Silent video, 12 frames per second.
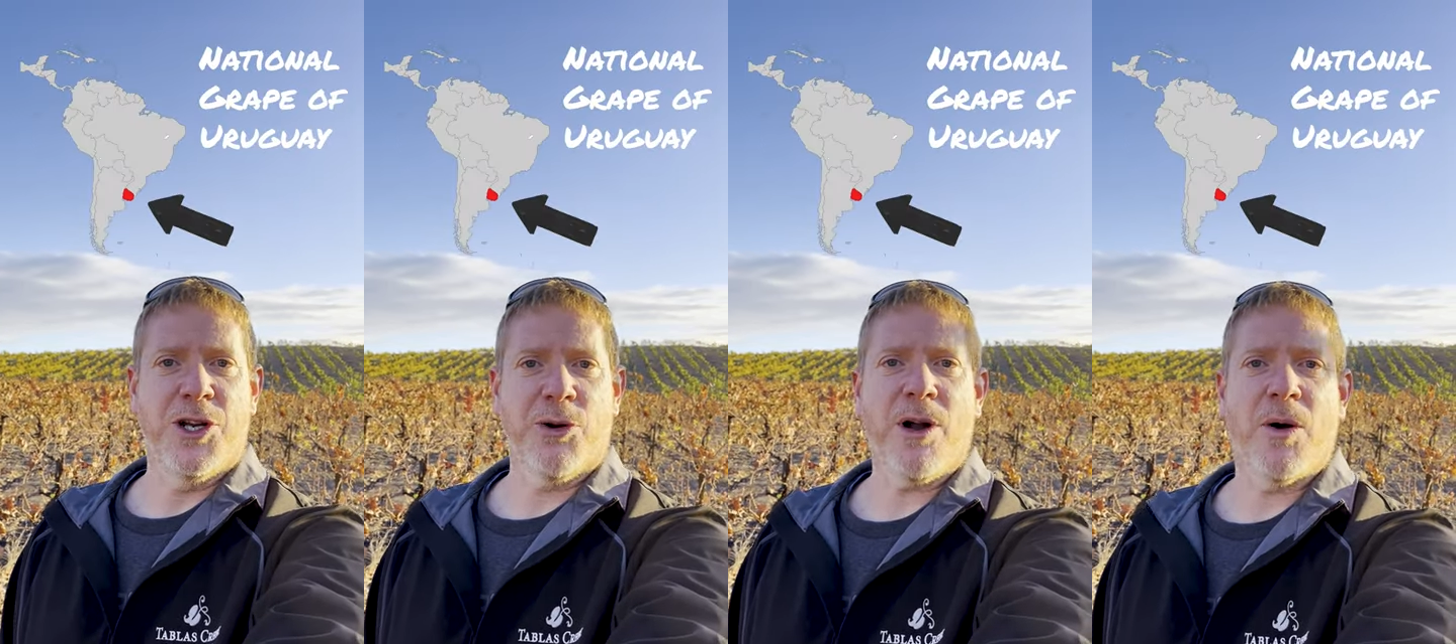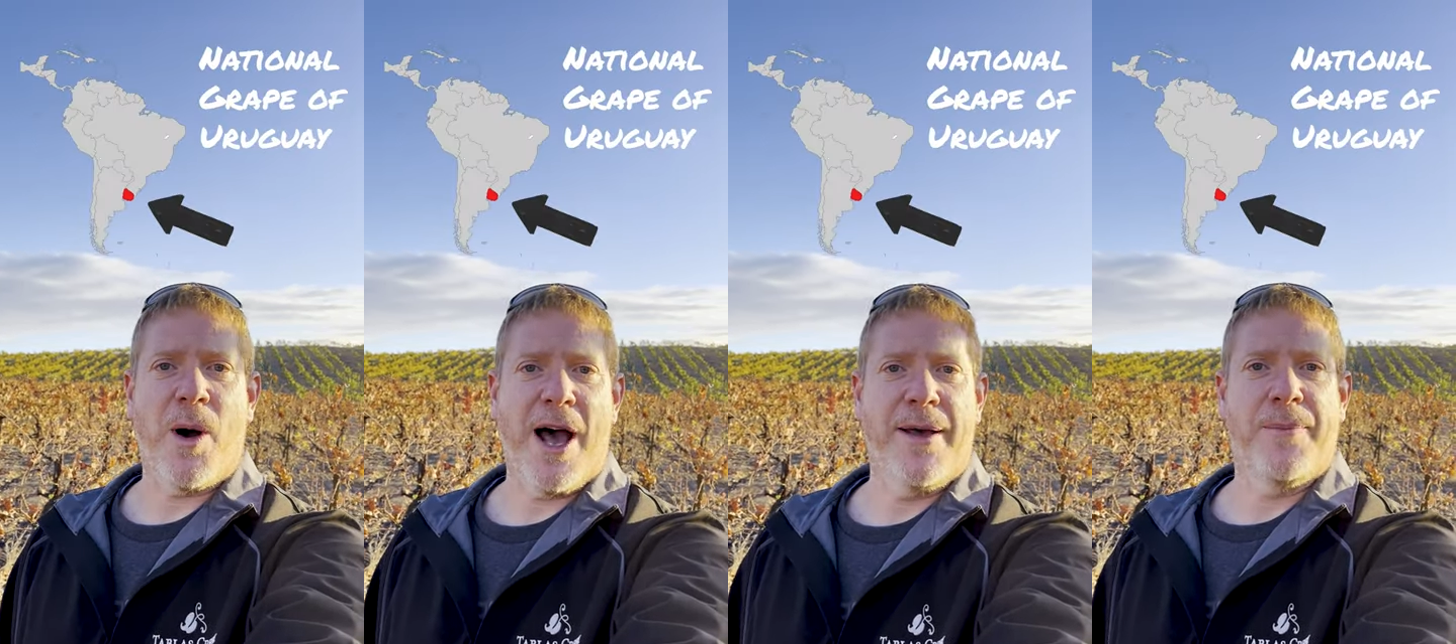
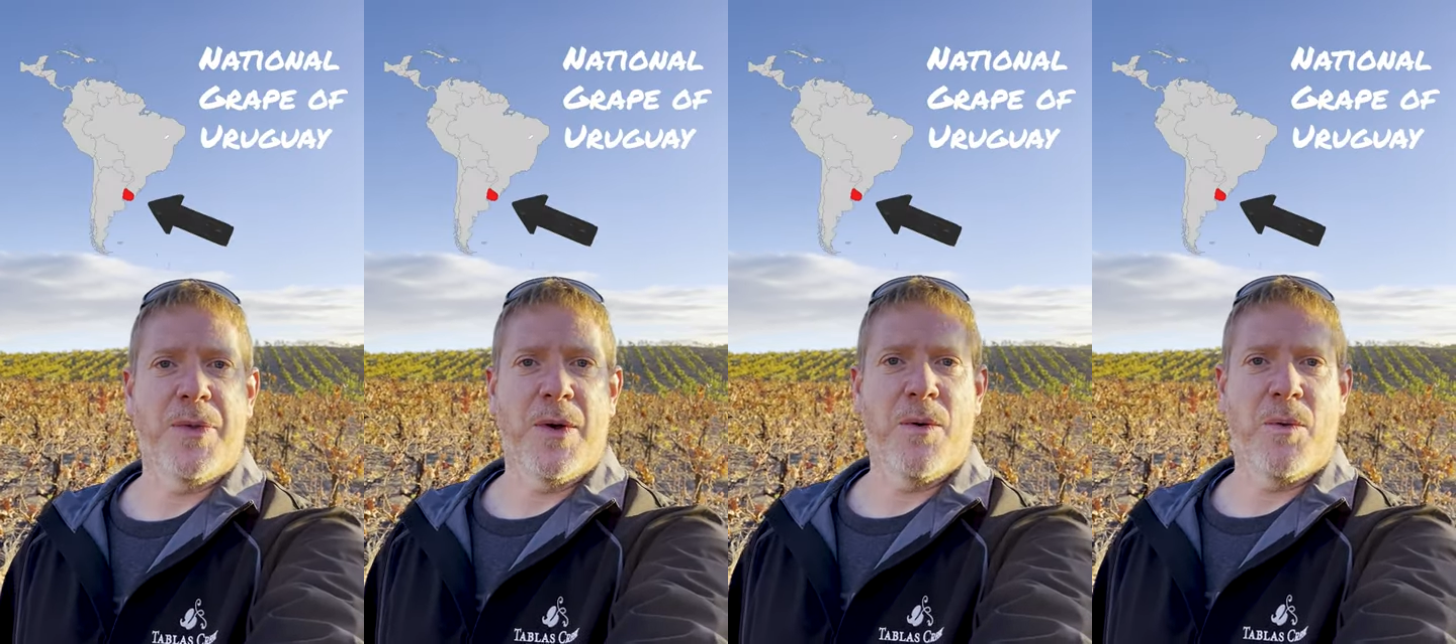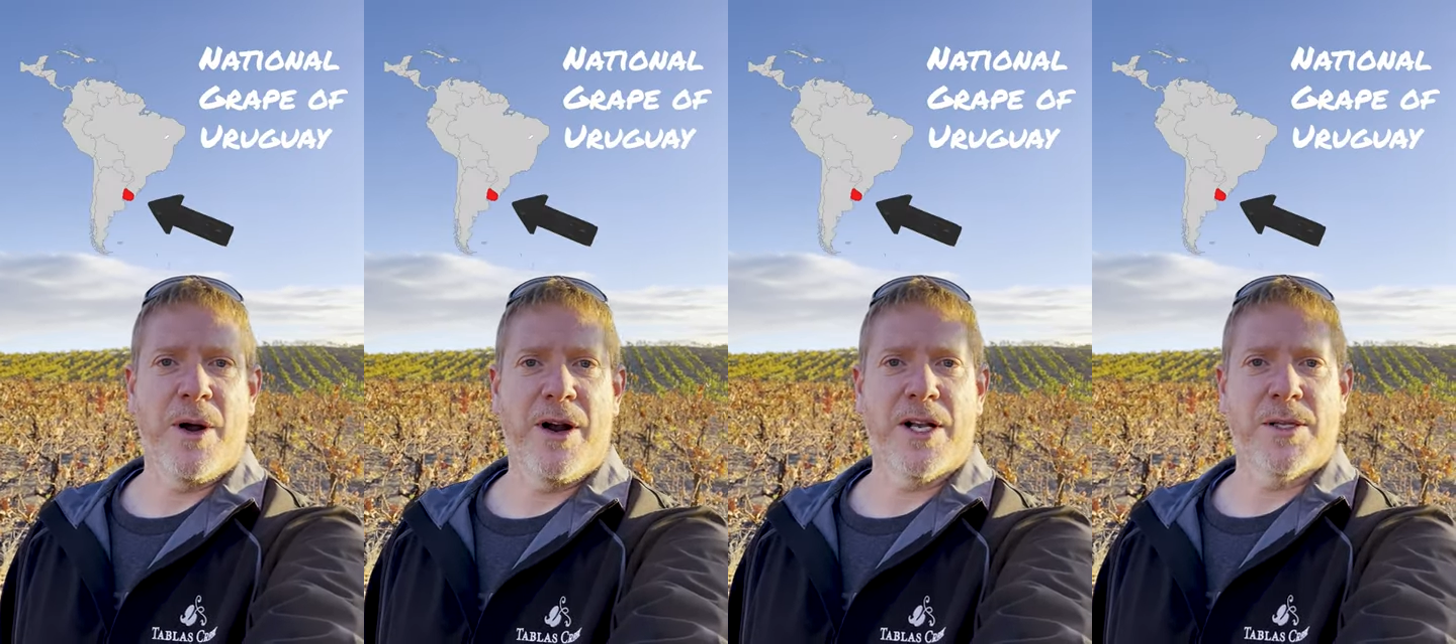Uruguay,
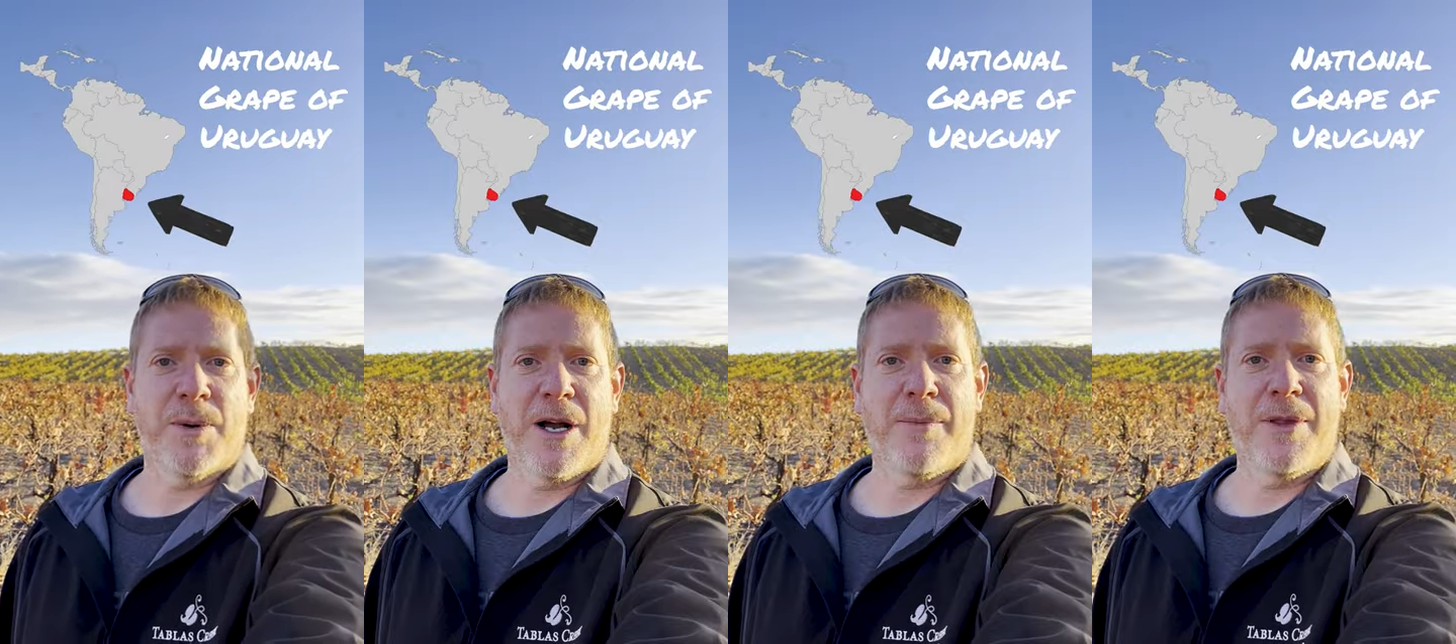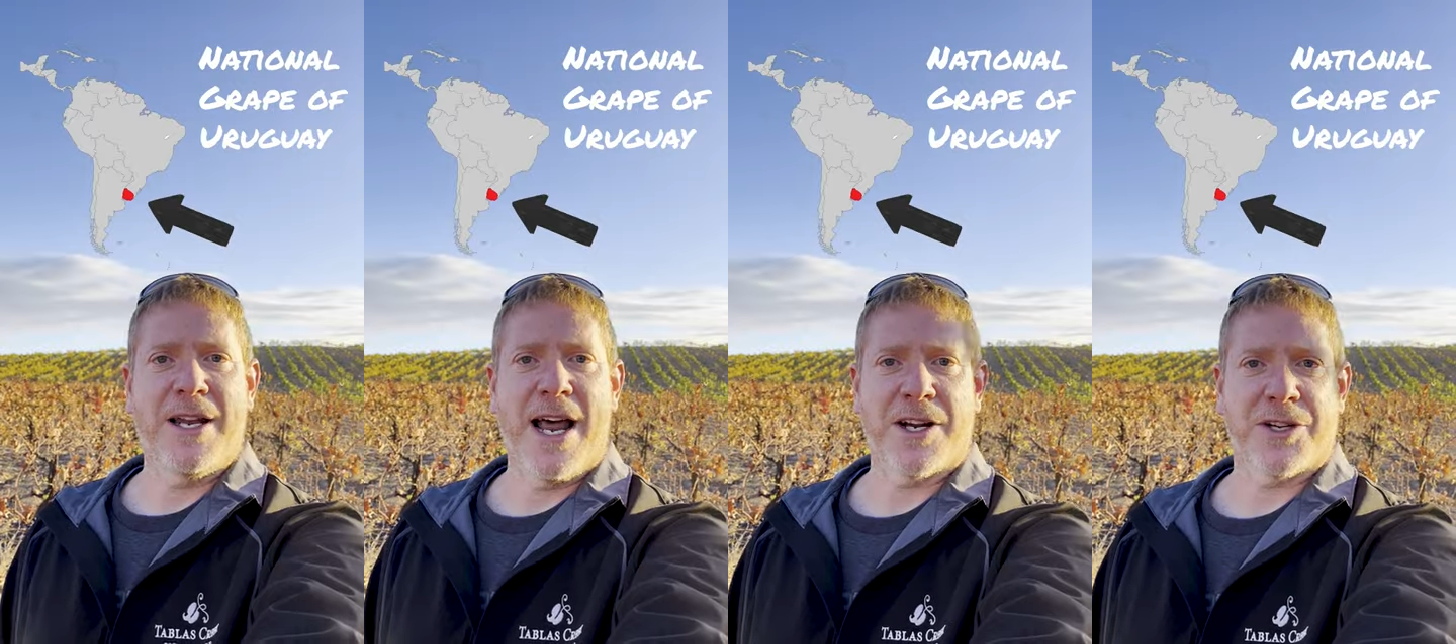where it's become
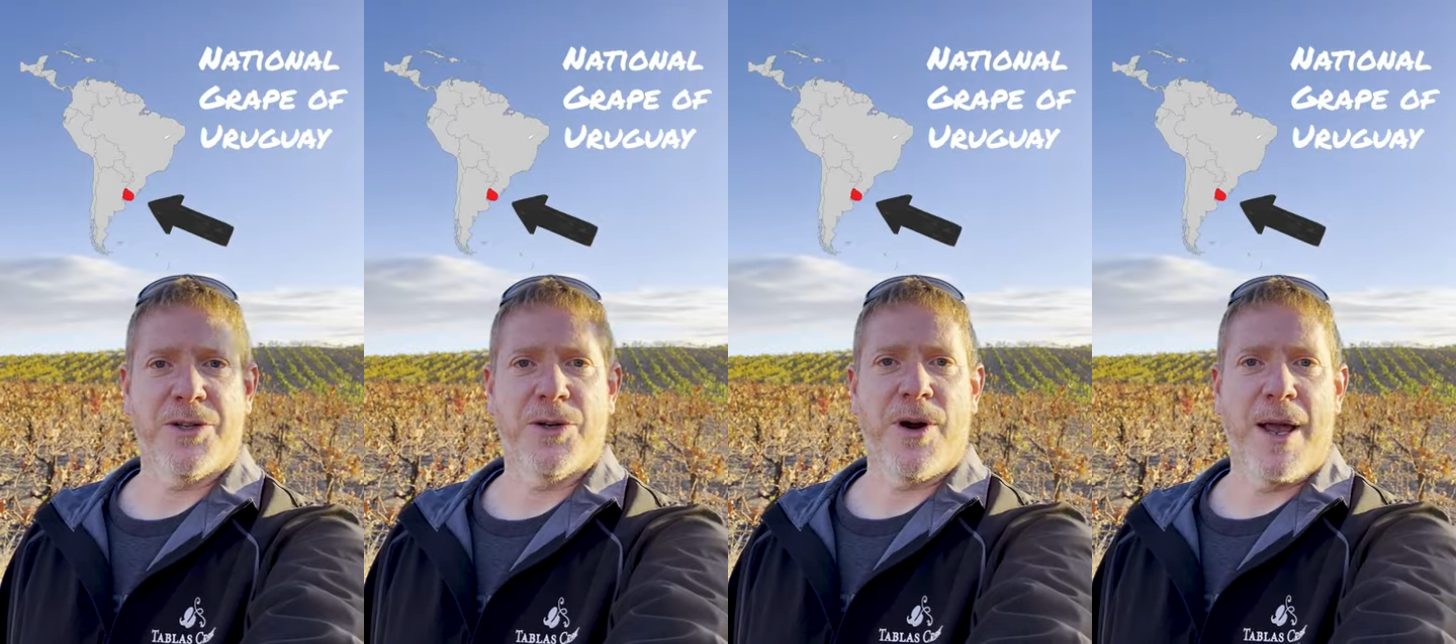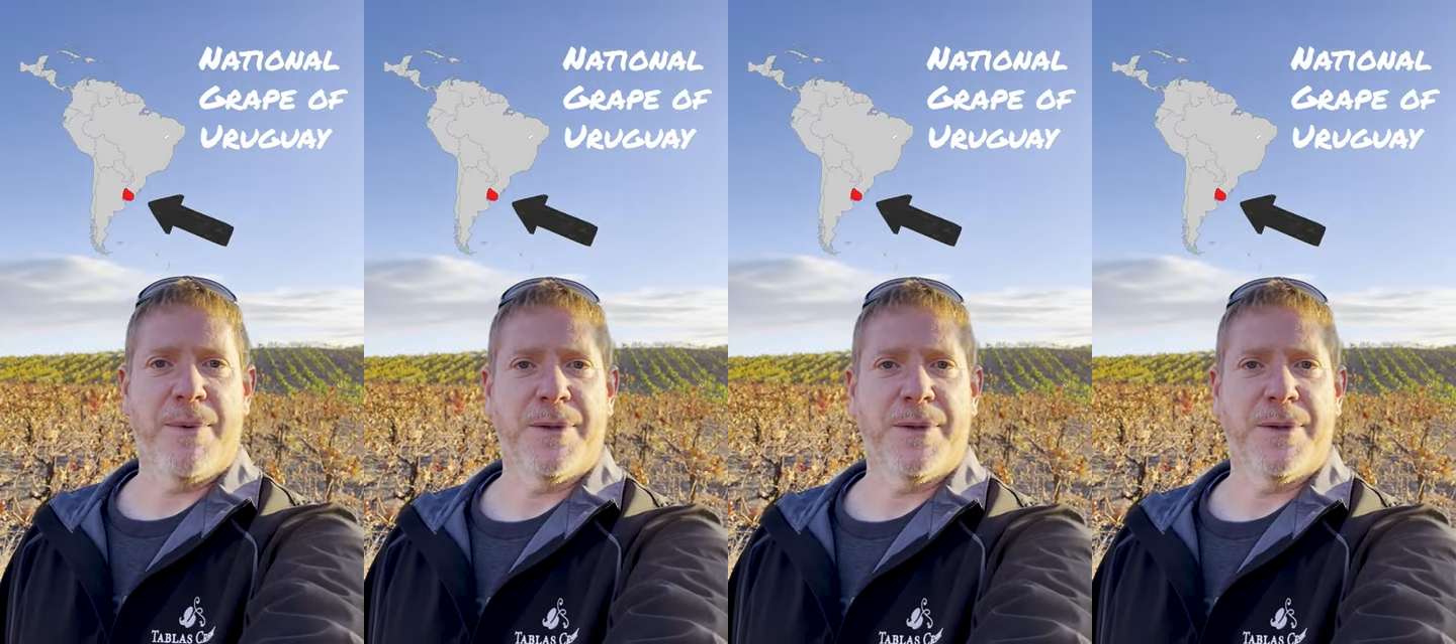the national grape.